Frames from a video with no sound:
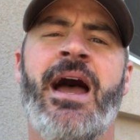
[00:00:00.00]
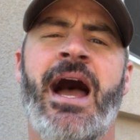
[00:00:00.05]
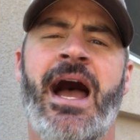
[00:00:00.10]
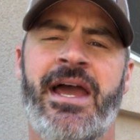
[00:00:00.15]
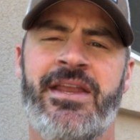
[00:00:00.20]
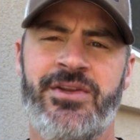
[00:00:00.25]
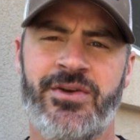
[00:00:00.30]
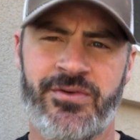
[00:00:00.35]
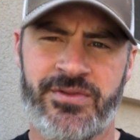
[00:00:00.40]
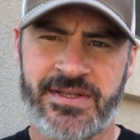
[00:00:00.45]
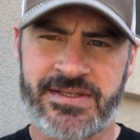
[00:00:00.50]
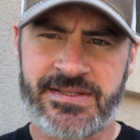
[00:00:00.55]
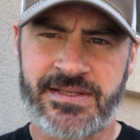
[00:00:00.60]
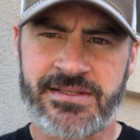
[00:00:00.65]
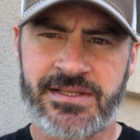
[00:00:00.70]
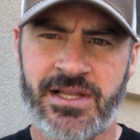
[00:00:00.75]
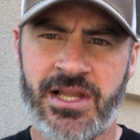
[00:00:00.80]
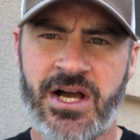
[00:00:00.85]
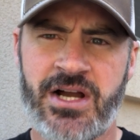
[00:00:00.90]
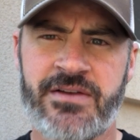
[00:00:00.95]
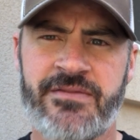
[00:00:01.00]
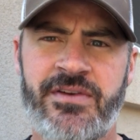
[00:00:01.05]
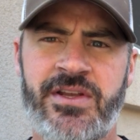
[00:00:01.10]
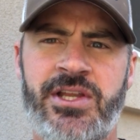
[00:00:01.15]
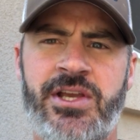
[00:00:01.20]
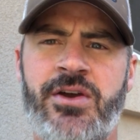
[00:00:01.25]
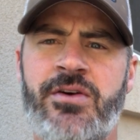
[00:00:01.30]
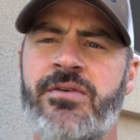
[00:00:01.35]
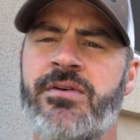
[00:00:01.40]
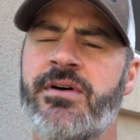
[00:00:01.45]
I know this is a long
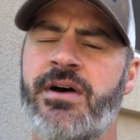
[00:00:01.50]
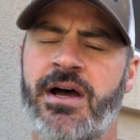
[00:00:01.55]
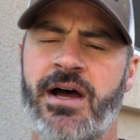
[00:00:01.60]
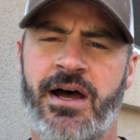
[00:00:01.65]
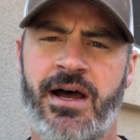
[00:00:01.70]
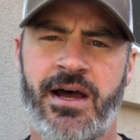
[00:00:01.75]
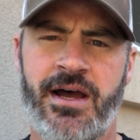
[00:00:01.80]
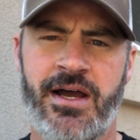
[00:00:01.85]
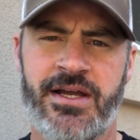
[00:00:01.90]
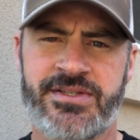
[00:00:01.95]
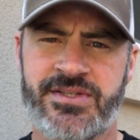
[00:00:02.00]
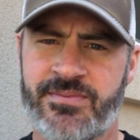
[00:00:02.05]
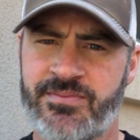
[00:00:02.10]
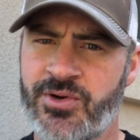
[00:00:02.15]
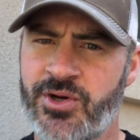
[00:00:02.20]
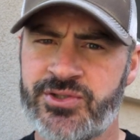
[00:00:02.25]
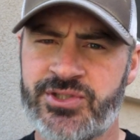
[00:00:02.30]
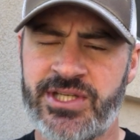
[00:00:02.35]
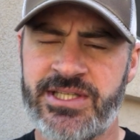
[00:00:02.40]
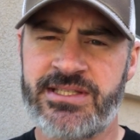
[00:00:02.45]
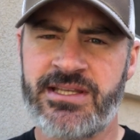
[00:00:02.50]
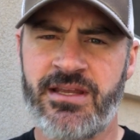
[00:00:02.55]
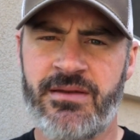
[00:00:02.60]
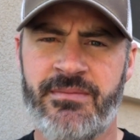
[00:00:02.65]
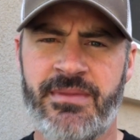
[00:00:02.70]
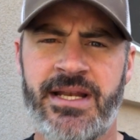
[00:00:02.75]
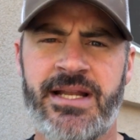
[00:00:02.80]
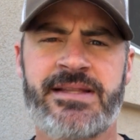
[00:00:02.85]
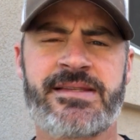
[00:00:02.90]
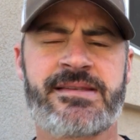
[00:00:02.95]
video, it's approaching 10
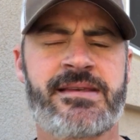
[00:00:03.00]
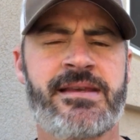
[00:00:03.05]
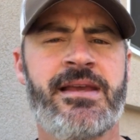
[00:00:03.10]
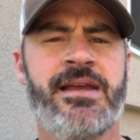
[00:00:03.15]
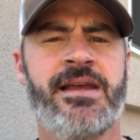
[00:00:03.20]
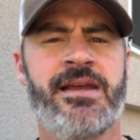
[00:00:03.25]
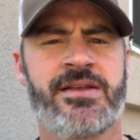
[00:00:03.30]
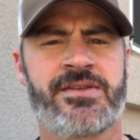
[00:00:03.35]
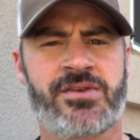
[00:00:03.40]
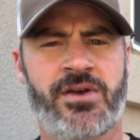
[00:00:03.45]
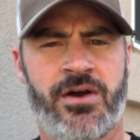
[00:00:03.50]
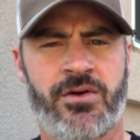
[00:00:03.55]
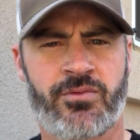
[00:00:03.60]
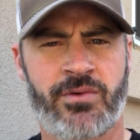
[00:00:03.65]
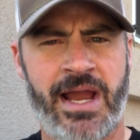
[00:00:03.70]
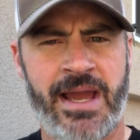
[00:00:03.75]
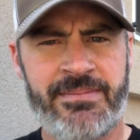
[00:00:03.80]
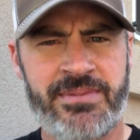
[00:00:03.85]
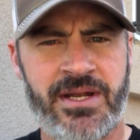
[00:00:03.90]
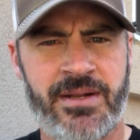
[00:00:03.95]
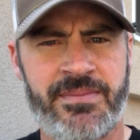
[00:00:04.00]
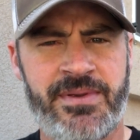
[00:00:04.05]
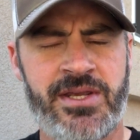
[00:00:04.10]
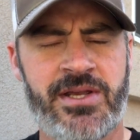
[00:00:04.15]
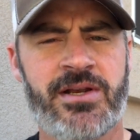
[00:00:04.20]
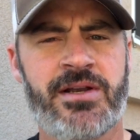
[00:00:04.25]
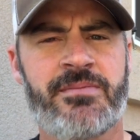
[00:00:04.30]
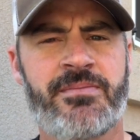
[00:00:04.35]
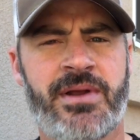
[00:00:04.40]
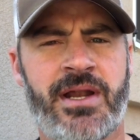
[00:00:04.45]
minutes, so I'll wrap it up
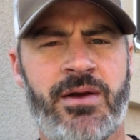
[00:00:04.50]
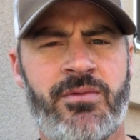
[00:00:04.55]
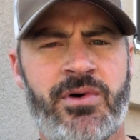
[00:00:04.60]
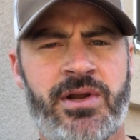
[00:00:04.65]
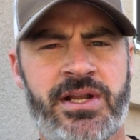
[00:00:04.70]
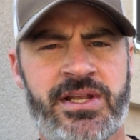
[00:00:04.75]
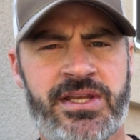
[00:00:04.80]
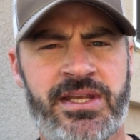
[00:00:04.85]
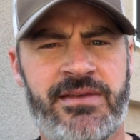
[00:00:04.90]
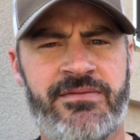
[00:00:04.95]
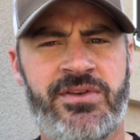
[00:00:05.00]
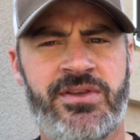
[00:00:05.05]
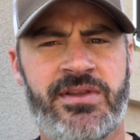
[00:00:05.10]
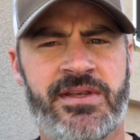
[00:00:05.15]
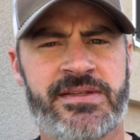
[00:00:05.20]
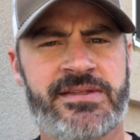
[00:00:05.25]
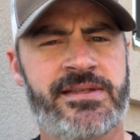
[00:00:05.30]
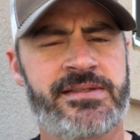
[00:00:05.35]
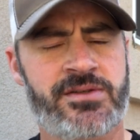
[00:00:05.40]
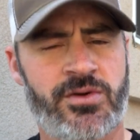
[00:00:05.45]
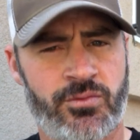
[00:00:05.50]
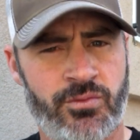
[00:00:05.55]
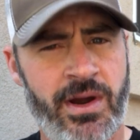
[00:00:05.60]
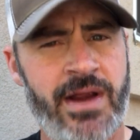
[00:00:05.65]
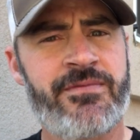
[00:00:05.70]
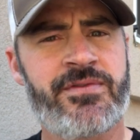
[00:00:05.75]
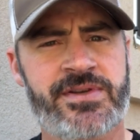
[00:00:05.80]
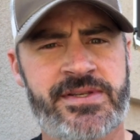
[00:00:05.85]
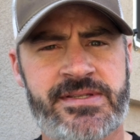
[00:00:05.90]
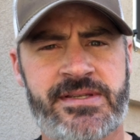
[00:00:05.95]
here, but I want to give you this as a
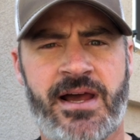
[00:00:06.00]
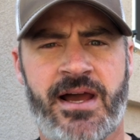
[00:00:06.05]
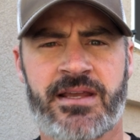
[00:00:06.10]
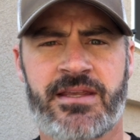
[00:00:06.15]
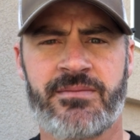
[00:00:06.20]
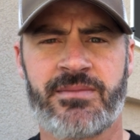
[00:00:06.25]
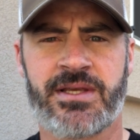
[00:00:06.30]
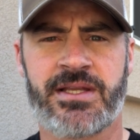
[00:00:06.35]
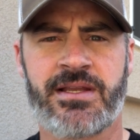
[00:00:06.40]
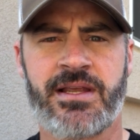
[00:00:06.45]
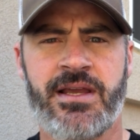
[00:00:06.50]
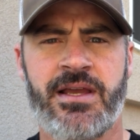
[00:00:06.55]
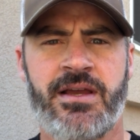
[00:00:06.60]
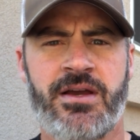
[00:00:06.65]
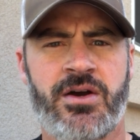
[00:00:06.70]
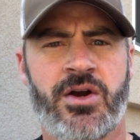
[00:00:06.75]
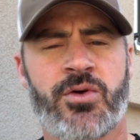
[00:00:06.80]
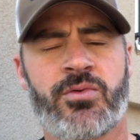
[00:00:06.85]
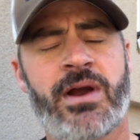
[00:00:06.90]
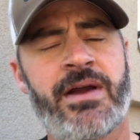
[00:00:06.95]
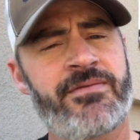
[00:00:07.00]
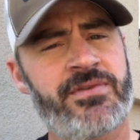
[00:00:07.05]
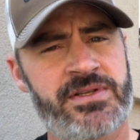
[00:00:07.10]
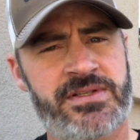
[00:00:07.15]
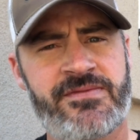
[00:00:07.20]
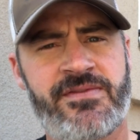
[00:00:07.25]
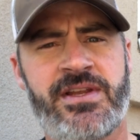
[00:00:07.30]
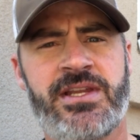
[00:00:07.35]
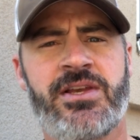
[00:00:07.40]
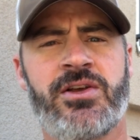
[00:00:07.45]
reference document, a reference
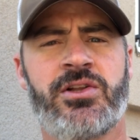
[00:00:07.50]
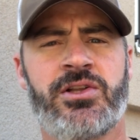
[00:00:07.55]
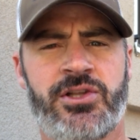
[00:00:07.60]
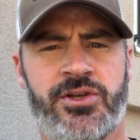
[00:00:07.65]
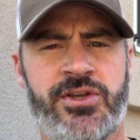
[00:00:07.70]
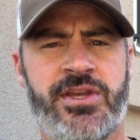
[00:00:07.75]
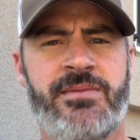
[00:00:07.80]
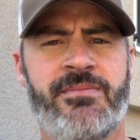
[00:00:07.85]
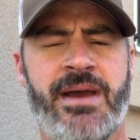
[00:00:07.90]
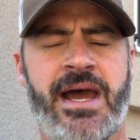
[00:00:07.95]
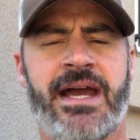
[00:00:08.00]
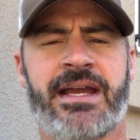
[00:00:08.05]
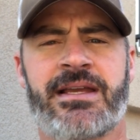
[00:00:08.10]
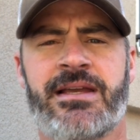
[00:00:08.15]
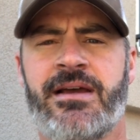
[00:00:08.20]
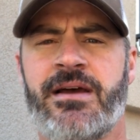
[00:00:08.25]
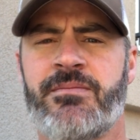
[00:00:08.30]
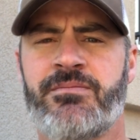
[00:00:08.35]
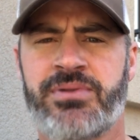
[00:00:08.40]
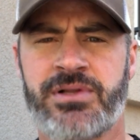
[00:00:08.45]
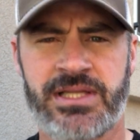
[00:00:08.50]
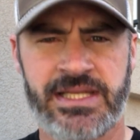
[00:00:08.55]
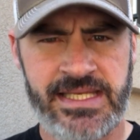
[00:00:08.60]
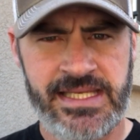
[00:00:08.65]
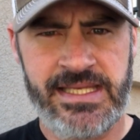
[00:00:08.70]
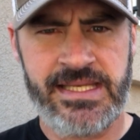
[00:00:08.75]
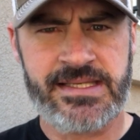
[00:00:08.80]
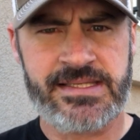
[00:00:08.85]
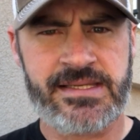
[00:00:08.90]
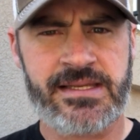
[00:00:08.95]
video looking back.
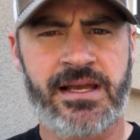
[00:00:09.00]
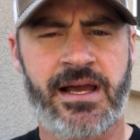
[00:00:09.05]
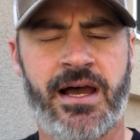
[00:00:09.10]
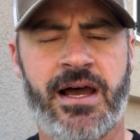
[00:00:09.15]
Please